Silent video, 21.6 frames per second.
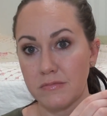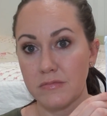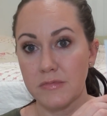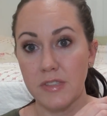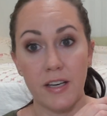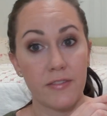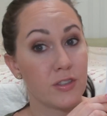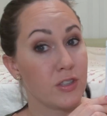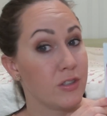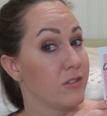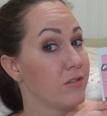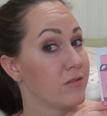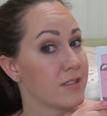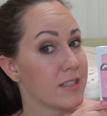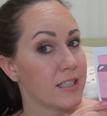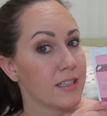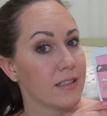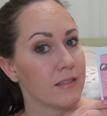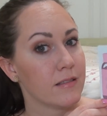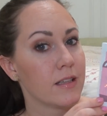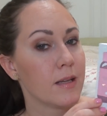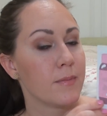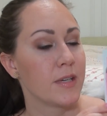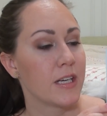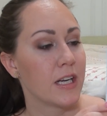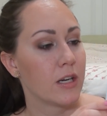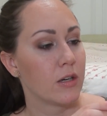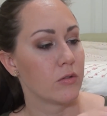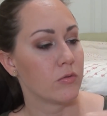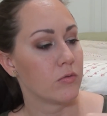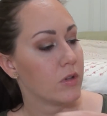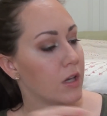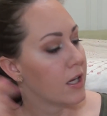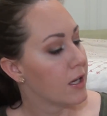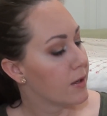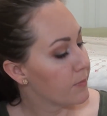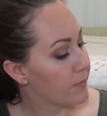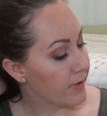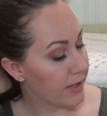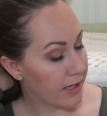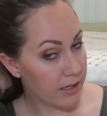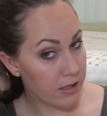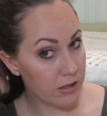Have you used it? Let me know.
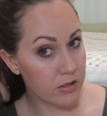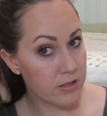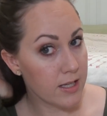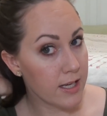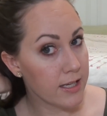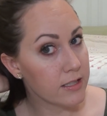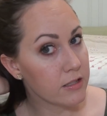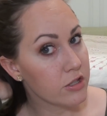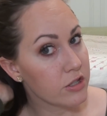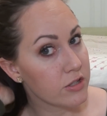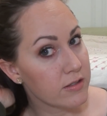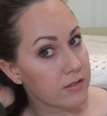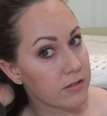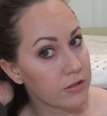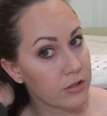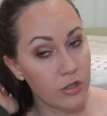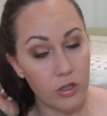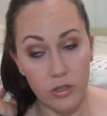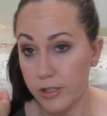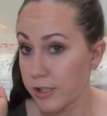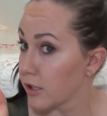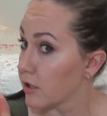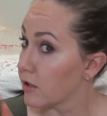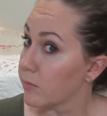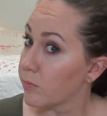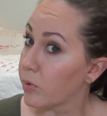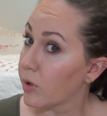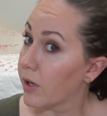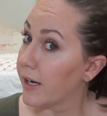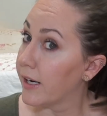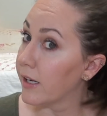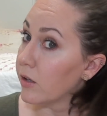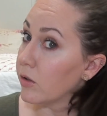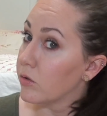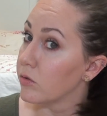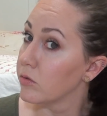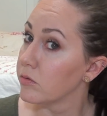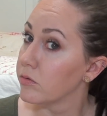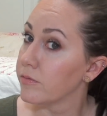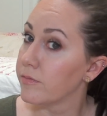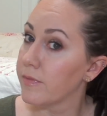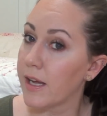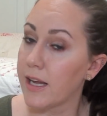My hair is like just dark
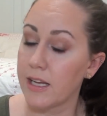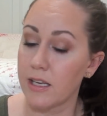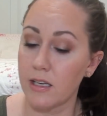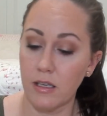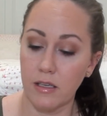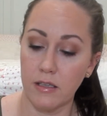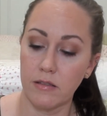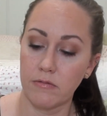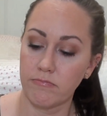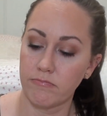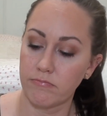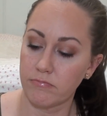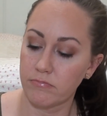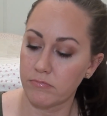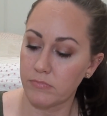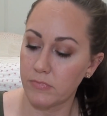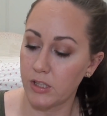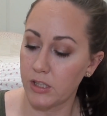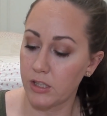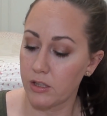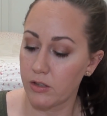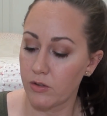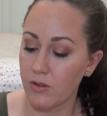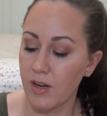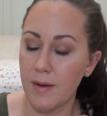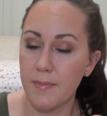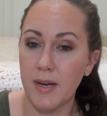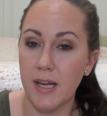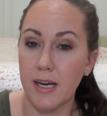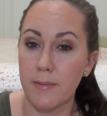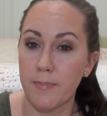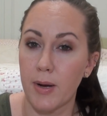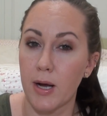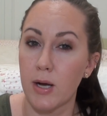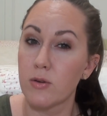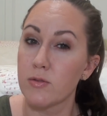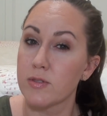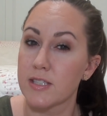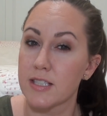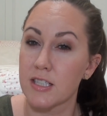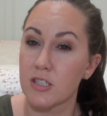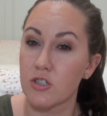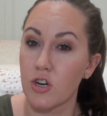brown, and you know, I'm not
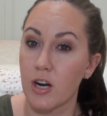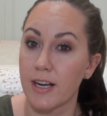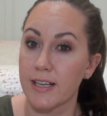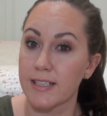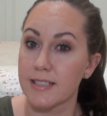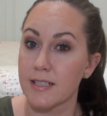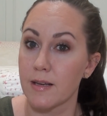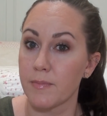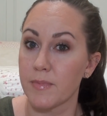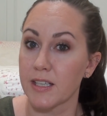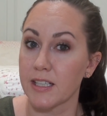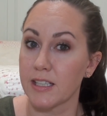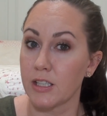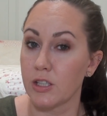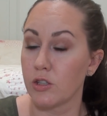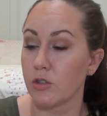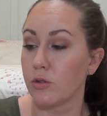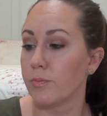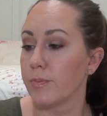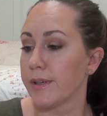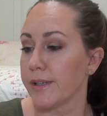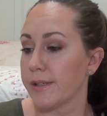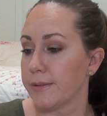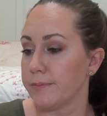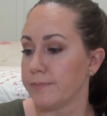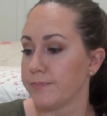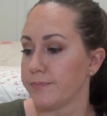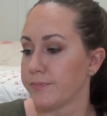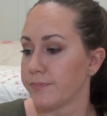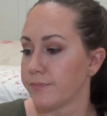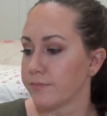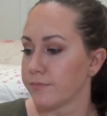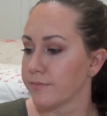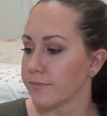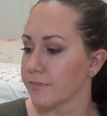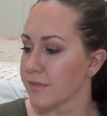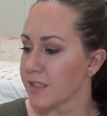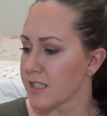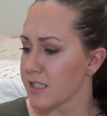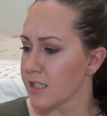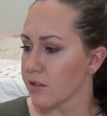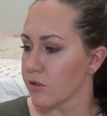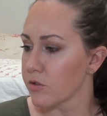opposed to trying something new, but
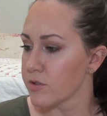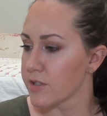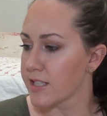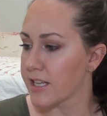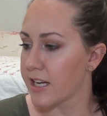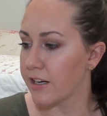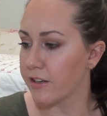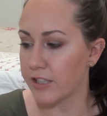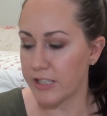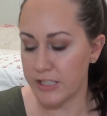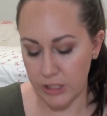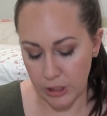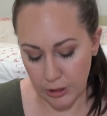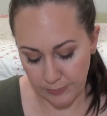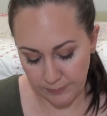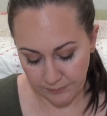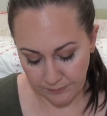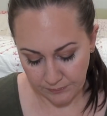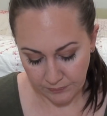it's a little scary too.